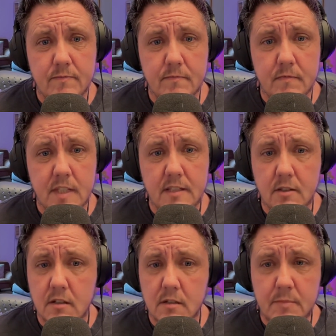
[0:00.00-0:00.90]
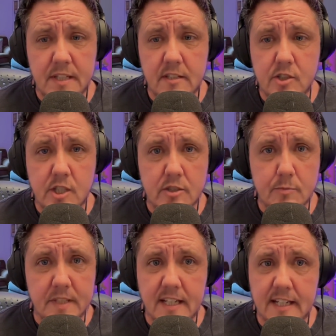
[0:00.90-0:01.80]
It taught me that
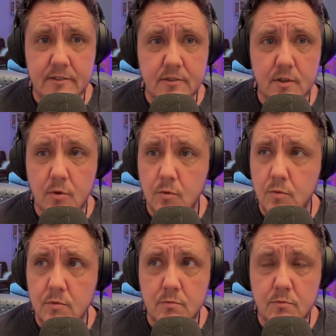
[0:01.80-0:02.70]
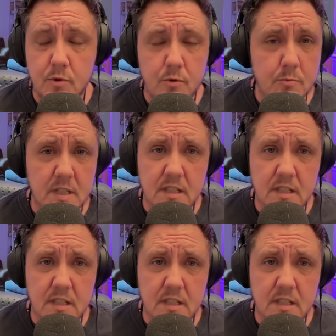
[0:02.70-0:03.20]
judgment has no room,